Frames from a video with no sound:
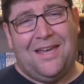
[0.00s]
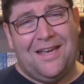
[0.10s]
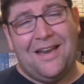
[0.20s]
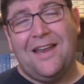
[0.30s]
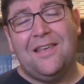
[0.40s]

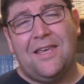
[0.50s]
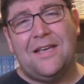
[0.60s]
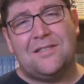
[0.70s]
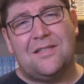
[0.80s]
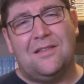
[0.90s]
In any
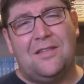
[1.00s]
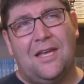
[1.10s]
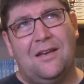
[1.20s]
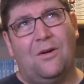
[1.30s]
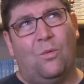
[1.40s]
case,
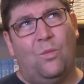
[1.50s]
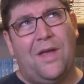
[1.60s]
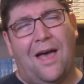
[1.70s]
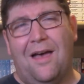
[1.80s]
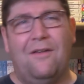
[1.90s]
then
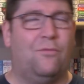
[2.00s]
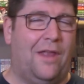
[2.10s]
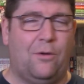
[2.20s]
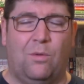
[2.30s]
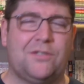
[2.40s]
we have,
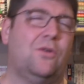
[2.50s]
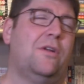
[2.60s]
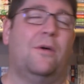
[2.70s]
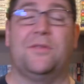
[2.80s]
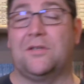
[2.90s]
like, what's
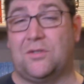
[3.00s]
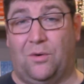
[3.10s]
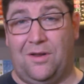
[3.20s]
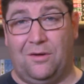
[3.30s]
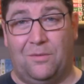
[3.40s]
going on with the
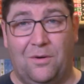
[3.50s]
story, though?